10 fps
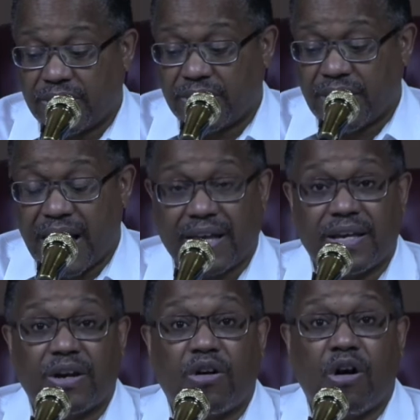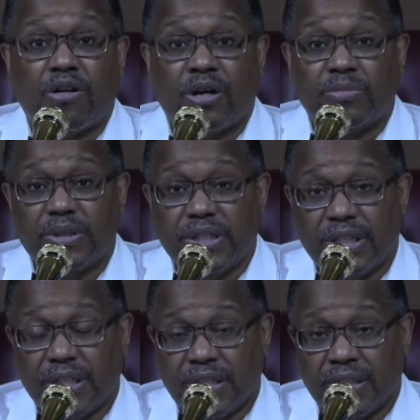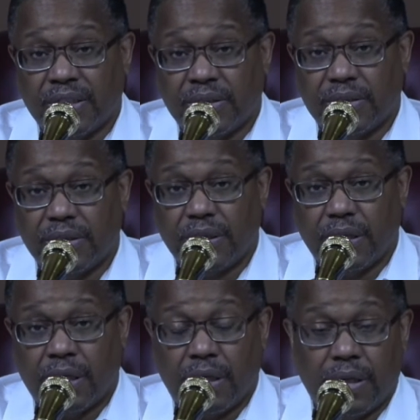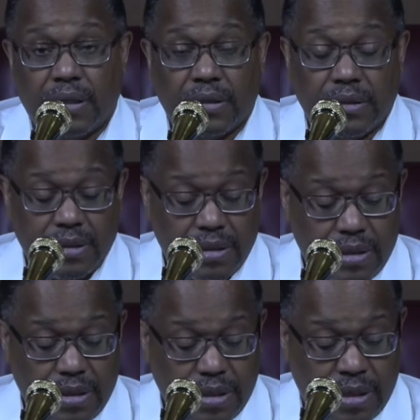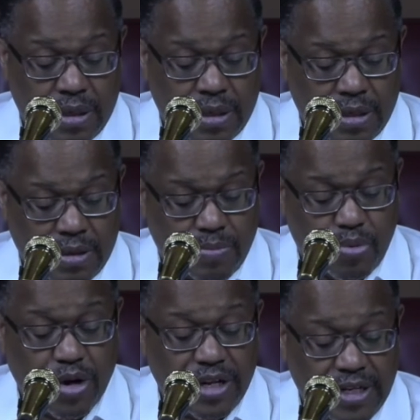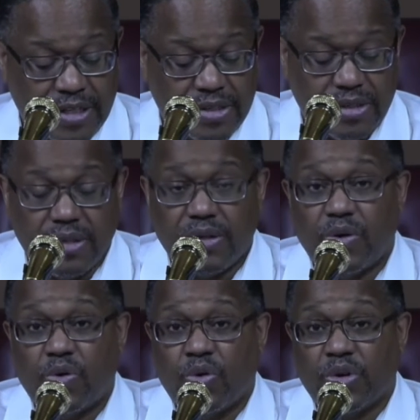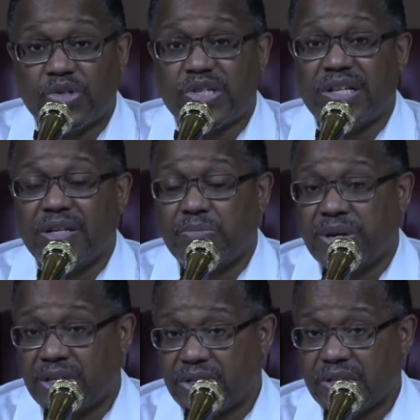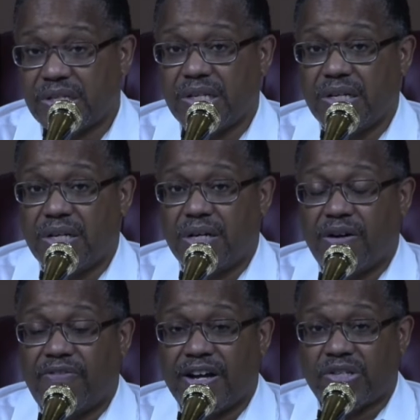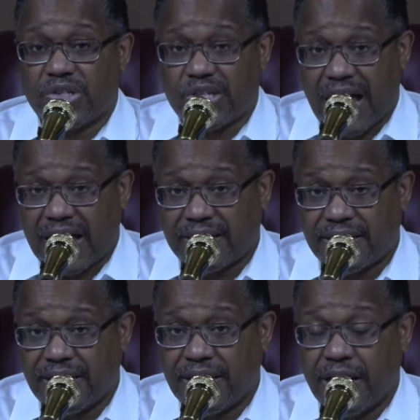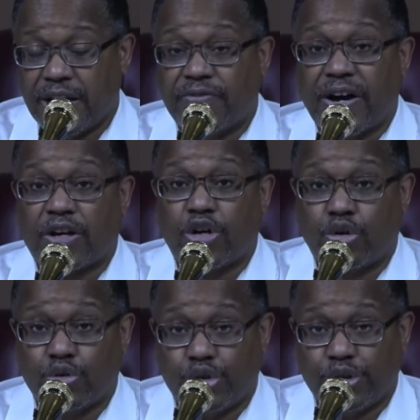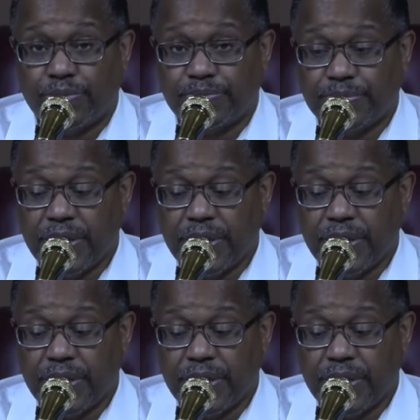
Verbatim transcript: is to not get caught up in uh, uh, pointless or silly myths of our society and of our culture.